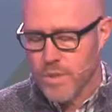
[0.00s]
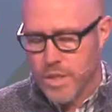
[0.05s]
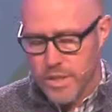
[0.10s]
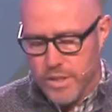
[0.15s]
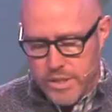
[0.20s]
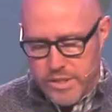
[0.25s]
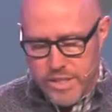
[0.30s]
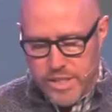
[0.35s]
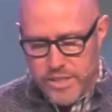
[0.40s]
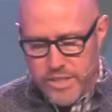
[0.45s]

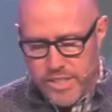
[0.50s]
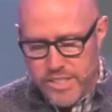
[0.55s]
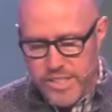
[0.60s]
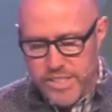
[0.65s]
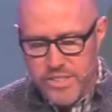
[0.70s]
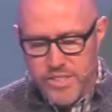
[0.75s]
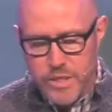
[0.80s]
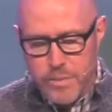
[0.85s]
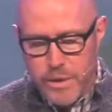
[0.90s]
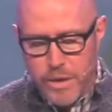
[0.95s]
You see, this
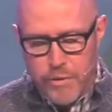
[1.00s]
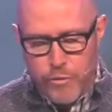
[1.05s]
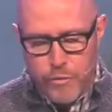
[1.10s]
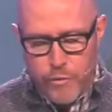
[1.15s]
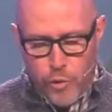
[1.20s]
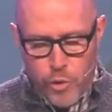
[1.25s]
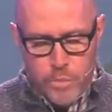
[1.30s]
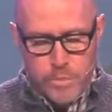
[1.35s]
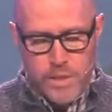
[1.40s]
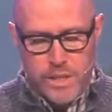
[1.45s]
isn't about
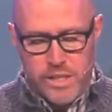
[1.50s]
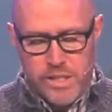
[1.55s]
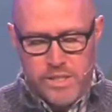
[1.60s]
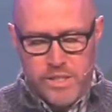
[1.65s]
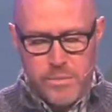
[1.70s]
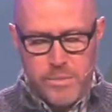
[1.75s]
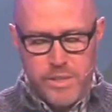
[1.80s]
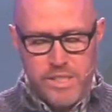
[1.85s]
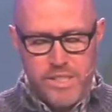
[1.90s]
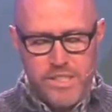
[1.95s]

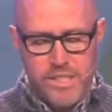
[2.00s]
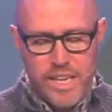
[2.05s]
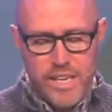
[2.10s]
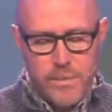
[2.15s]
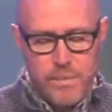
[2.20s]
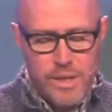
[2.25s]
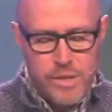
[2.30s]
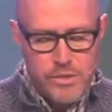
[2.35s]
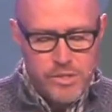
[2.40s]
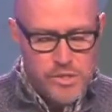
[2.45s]
formalism, it's not
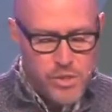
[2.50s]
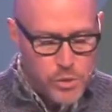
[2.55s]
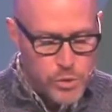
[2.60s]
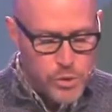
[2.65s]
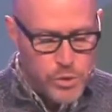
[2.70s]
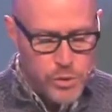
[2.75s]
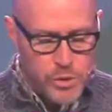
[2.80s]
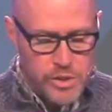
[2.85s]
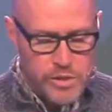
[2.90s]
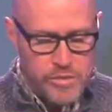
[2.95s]
about
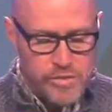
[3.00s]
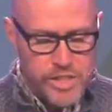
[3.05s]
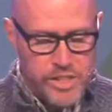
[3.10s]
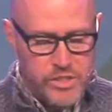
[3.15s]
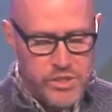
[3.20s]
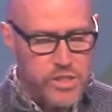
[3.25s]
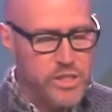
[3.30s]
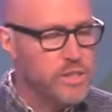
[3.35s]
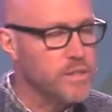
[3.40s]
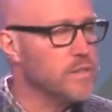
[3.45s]
social
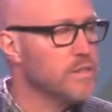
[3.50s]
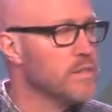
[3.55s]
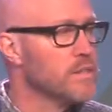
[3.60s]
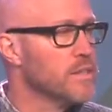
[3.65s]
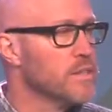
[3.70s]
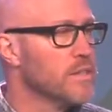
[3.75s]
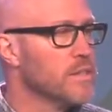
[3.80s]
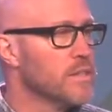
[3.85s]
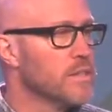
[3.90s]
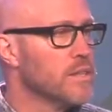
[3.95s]
convention.
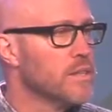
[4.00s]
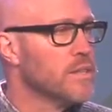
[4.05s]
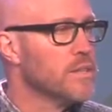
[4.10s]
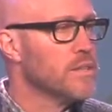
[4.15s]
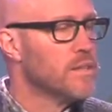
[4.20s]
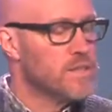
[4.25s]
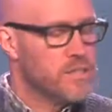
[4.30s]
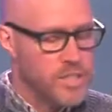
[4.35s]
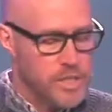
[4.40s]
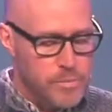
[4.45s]

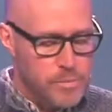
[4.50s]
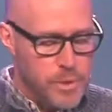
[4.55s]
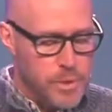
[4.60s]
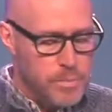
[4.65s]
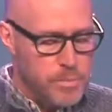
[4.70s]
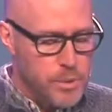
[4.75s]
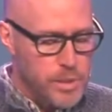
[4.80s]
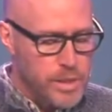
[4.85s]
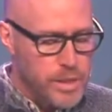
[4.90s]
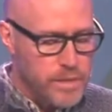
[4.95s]
Simply
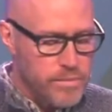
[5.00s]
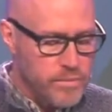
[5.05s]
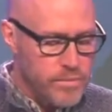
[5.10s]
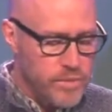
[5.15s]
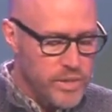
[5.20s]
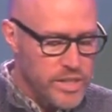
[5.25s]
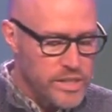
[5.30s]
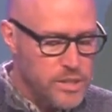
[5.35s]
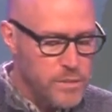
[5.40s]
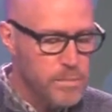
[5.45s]
put,
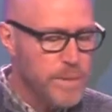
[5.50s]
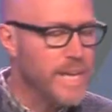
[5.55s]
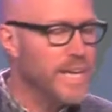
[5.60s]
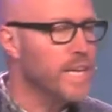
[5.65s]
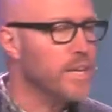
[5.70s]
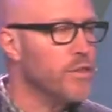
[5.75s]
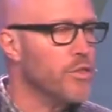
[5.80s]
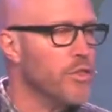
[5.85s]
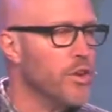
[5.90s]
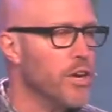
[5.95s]
this
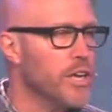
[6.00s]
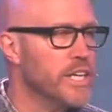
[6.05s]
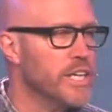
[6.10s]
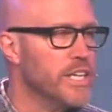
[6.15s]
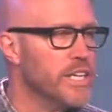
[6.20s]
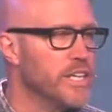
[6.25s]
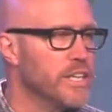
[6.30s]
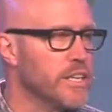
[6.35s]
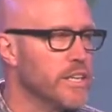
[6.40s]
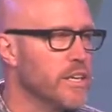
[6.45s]
man thought
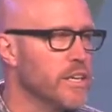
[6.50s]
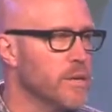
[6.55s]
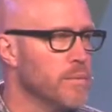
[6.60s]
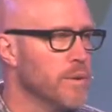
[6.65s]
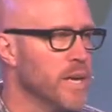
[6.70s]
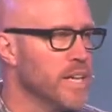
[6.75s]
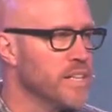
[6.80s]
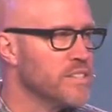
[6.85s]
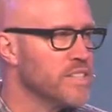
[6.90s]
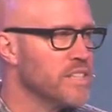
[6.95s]
he could
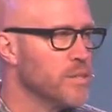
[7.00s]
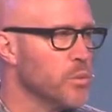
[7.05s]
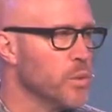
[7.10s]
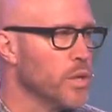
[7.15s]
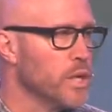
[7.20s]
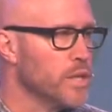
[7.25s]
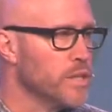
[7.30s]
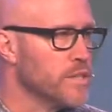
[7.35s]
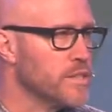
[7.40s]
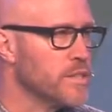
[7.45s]
come as he
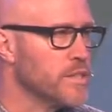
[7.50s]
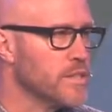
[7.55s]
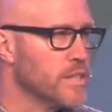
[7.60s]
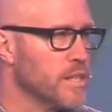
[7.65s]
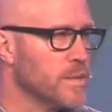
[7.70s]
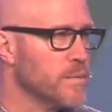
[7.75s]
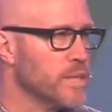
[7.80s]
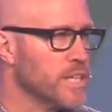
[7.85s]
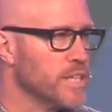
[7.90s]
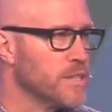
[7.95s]
was.
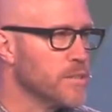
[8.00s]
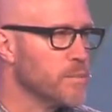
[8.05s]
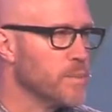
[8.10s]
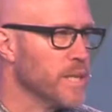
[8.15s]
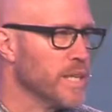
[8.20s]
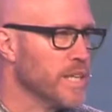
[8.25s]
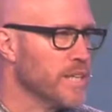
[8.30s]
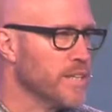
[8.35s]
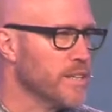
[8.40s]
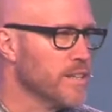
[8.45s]
Let me
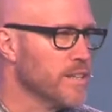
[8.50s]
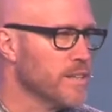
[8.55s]
explain.